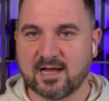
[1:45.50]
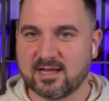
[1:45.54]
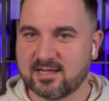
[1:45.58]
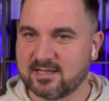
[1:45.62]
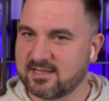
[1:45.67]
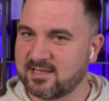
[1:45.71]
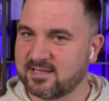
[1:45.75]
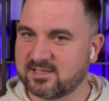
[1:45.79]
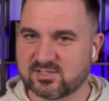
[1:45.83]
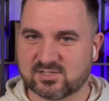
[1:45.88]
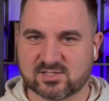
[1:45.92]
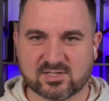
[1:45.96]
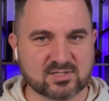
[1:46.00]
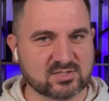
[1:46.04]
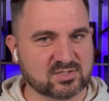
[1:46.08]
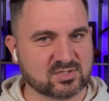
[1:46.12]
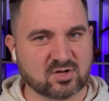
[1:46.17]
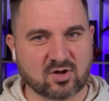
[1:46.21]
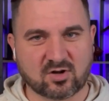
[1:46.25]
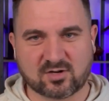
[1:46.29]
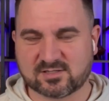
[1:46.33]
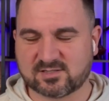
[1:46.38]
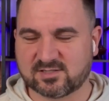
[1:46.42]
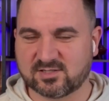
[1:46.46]
it just
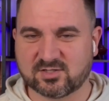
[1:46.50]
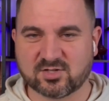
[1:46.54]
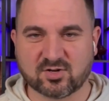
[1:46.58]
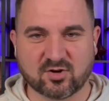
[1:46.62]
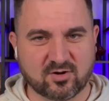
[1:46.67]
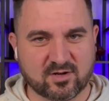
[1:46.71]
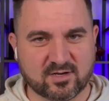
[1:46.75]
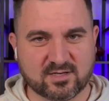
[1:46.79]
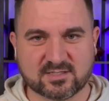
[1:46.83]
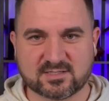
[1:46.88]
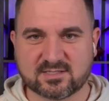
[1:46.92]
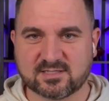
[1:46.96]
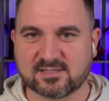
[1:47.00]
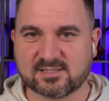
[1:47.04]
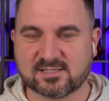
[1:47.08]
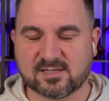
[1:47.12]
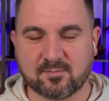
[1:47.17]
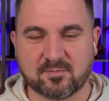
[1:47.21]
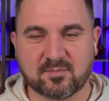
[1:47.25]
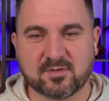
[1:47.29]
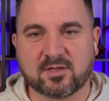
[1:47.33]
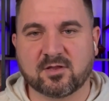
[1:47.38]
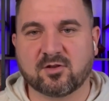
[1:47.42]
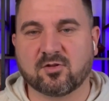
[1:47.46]
starts to turn into
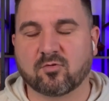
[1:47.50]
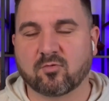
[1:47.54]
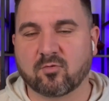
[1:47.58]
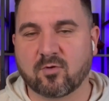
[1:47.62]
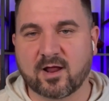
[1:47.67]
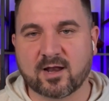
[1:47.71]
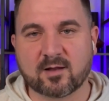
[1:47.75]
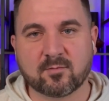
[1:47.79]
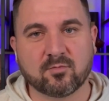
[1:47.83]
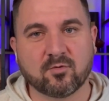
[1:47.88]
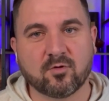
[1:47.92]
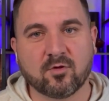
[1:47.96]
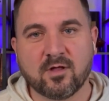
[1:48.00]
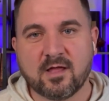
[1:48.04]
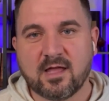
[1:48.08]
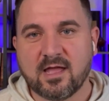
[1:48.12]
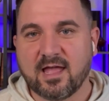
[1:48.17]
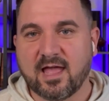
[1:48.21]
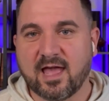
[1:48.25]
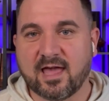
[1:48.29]
something incredible.